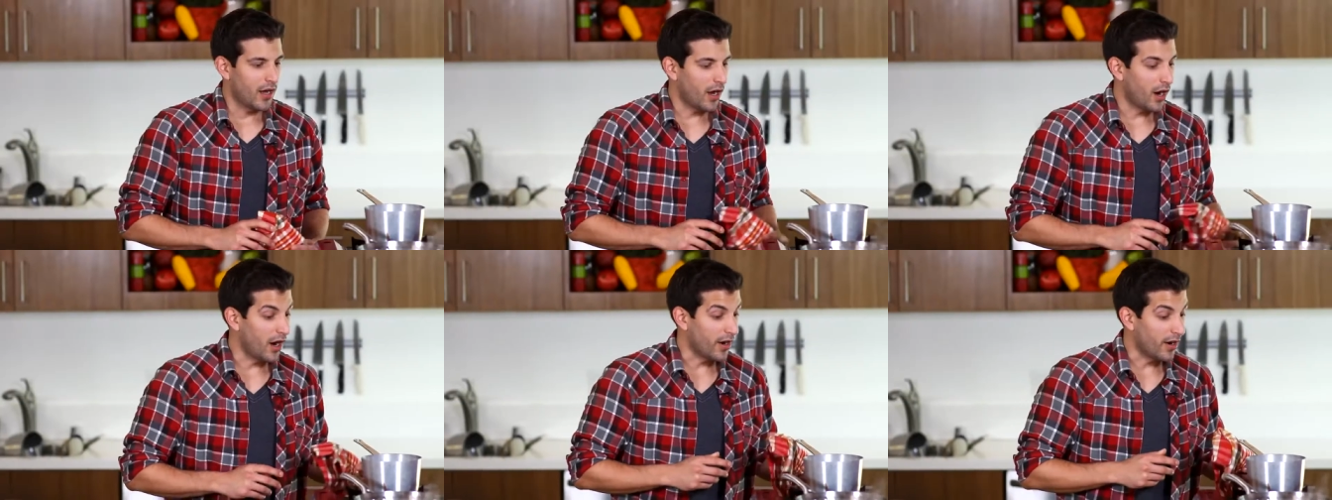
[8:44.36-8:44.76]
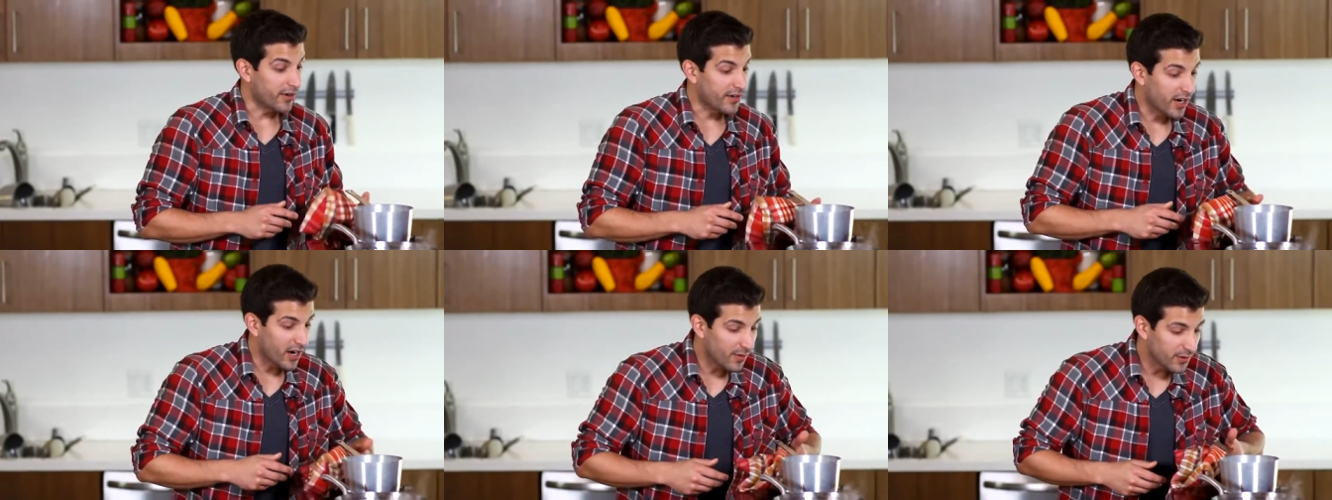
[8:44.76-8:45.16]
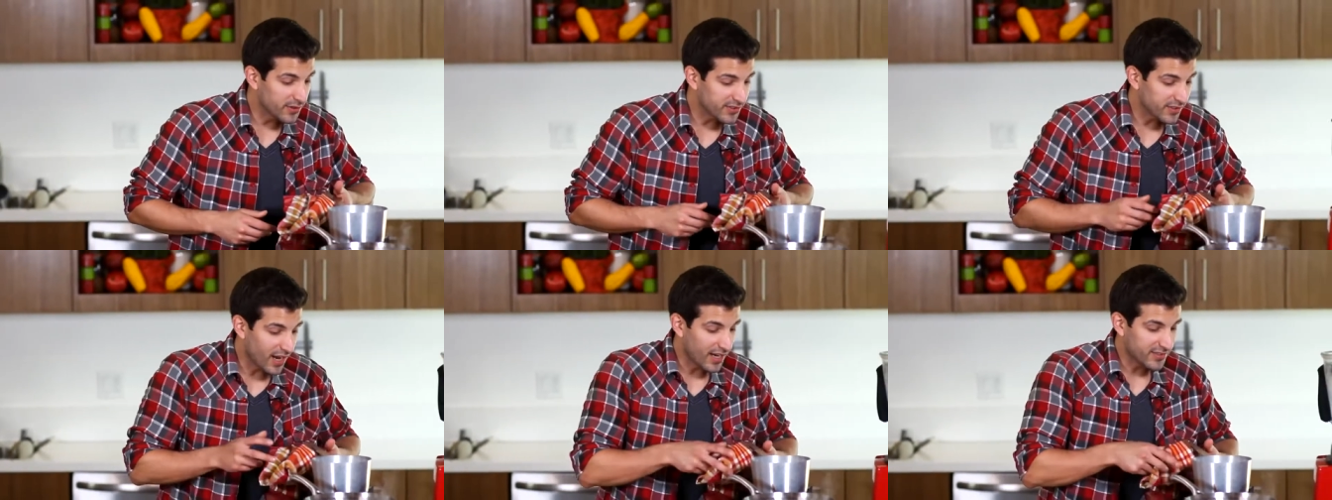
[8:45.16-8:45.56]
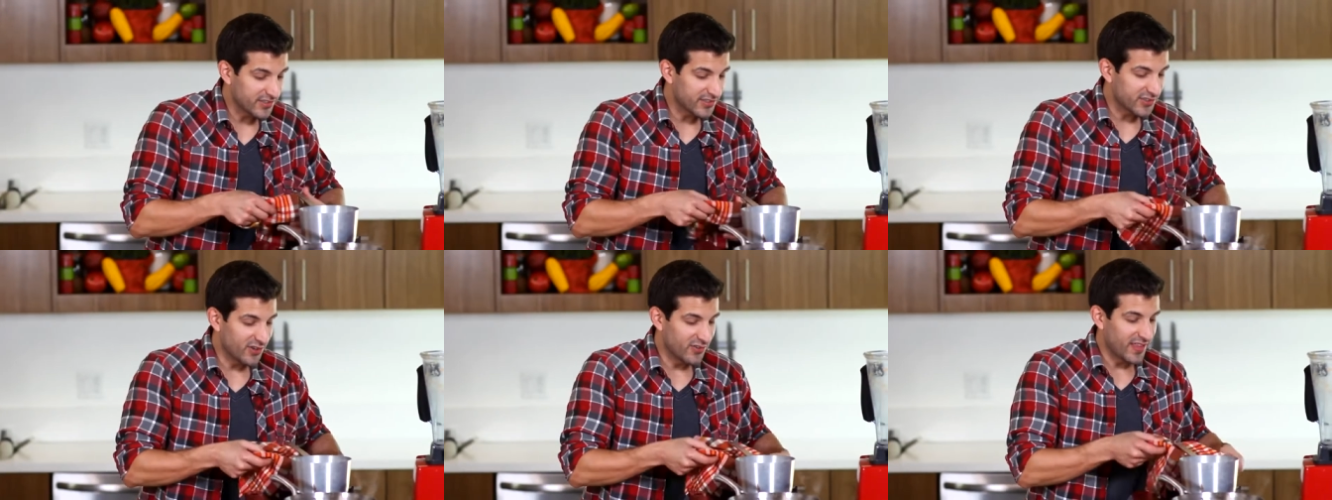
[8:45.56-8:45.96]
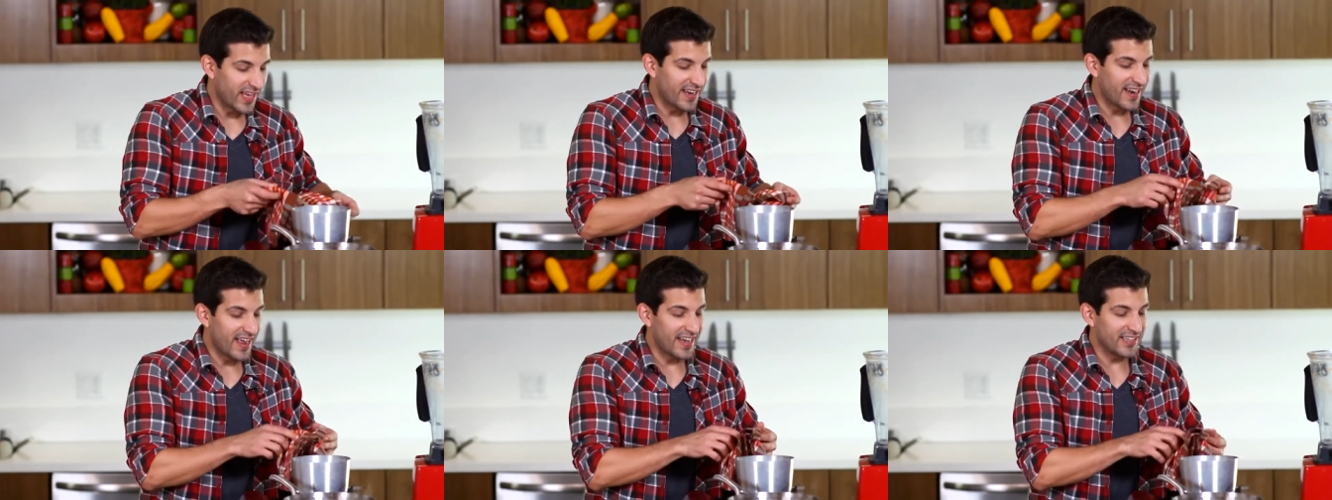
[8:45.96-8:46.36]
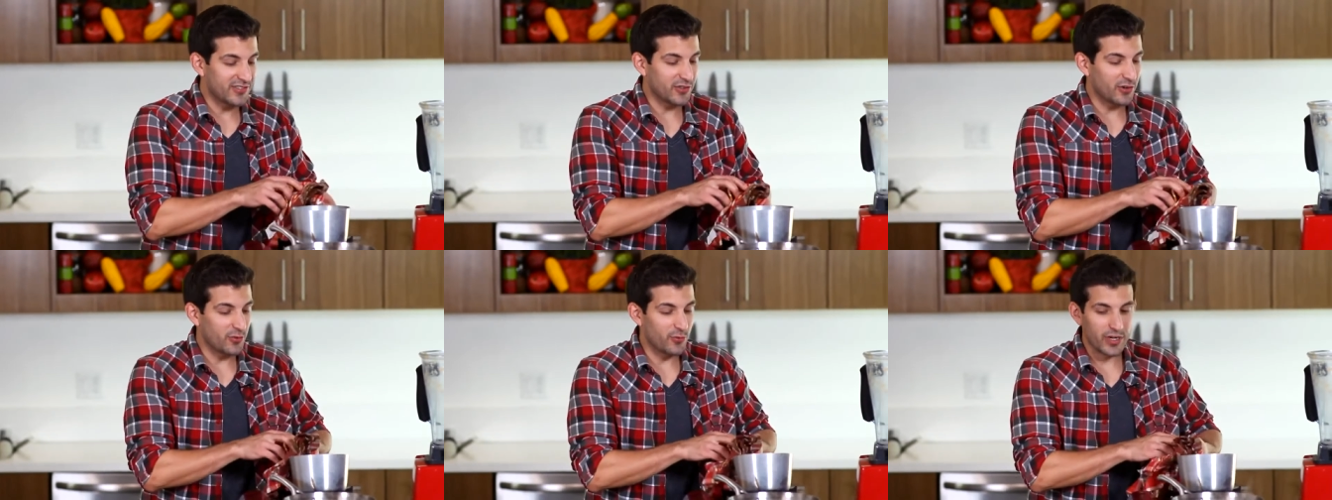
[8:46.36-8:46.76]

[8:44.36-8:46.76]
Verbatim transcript: All right, our caramel sauce has turned that nice,